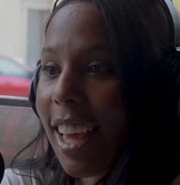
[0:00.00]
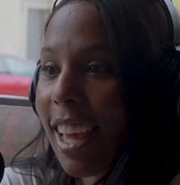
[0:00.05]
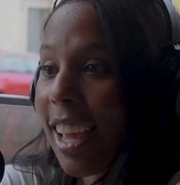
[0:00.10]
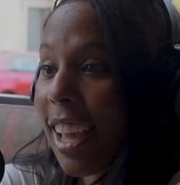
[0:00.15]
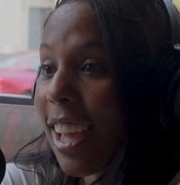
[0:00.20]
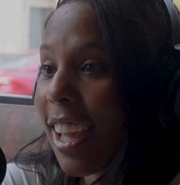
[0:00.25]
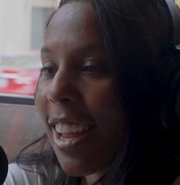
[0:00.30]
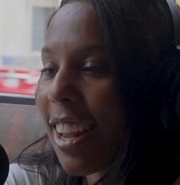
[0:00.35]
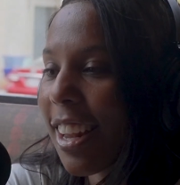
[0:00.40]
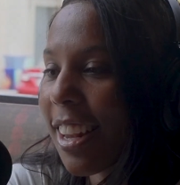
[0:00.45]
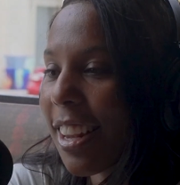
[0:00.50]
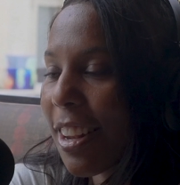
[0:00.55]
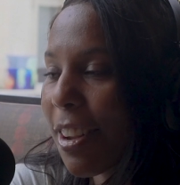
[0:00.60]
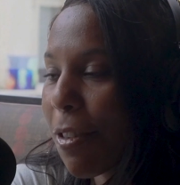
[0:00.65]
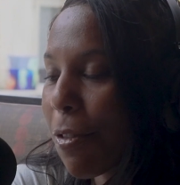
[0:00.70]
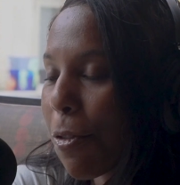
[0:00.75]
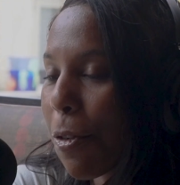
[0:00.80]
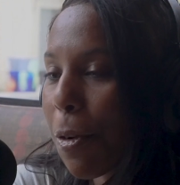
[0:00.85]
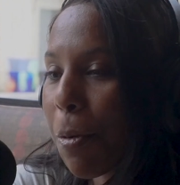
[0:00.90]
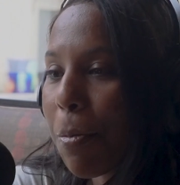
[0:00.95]
And
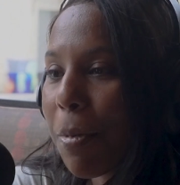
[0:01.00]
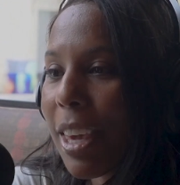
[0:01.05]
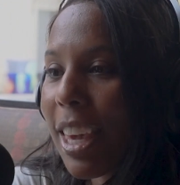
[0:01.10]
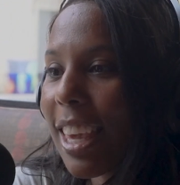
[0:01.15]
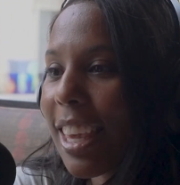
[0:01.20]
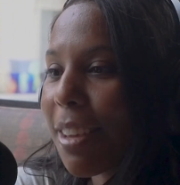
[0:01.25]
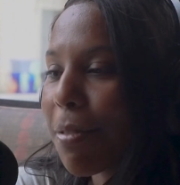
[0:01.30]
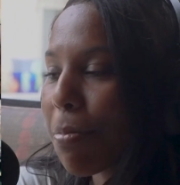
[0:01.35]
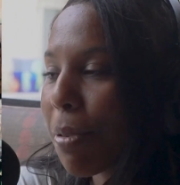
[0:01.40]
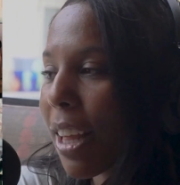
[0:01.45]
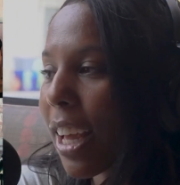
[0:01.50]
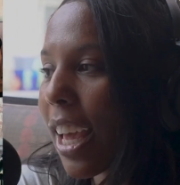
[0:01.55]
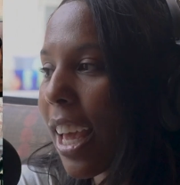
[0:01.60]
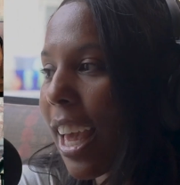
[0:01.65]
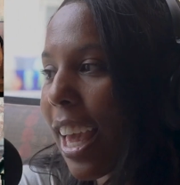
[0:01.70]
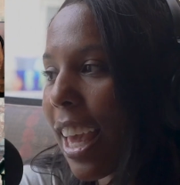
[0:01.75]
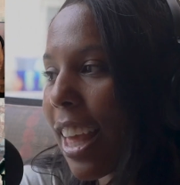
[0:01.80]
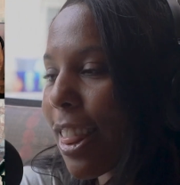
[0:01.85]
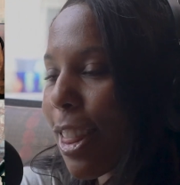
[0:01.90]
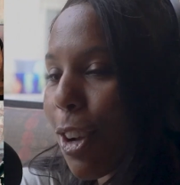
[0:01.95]
for me, plan
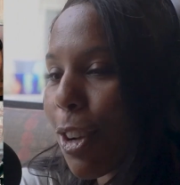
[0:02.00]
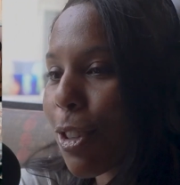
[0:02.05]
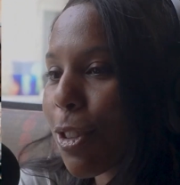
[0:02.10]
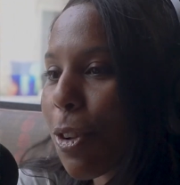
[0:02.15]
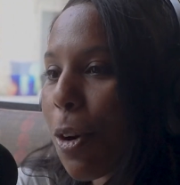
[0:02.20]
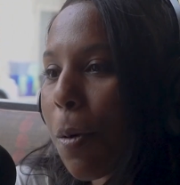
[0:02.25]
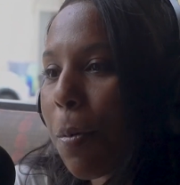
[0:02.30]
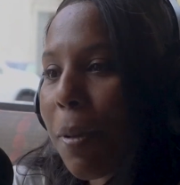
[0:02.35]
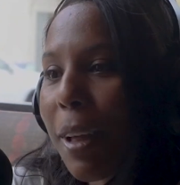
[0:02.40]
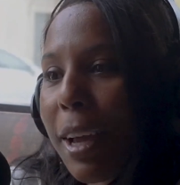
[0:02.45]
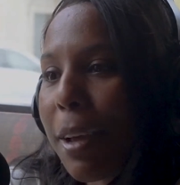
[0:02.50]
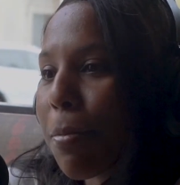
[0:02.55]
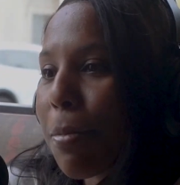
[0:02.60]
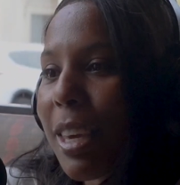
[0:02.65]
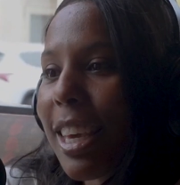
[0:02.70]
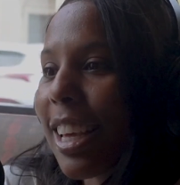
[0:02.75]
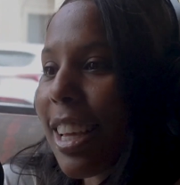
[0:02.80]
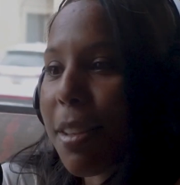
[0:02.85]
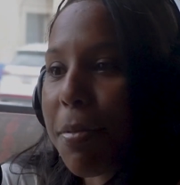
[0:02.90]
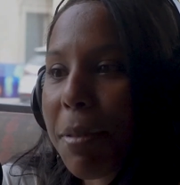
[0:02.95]
A, there's no plan B
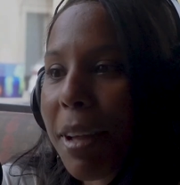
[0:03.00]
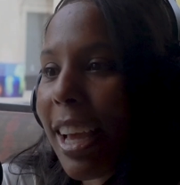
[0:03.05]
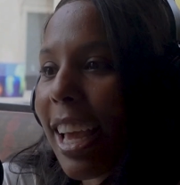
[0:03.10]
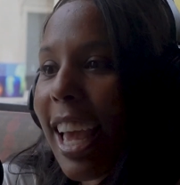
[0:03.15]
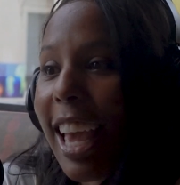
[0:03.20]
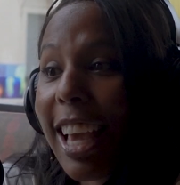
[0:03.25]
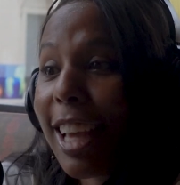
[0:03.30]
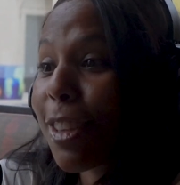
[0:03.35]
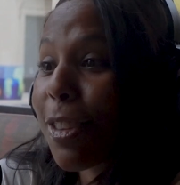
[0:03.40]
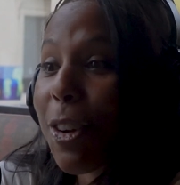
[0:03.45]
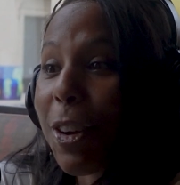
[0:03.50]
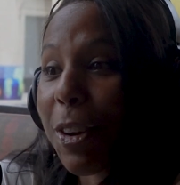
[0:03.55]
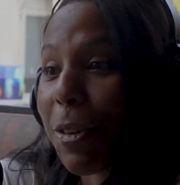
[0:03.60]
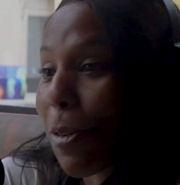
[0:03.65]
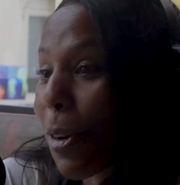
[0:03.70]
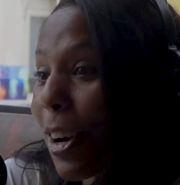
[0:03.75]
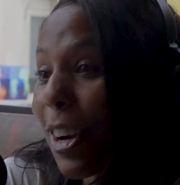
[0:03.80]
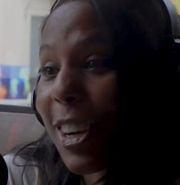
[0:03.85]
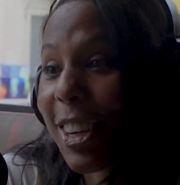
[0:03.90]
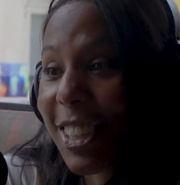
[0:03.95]
because plan A is going to
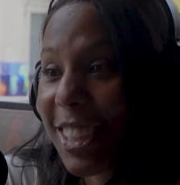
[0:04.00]
work.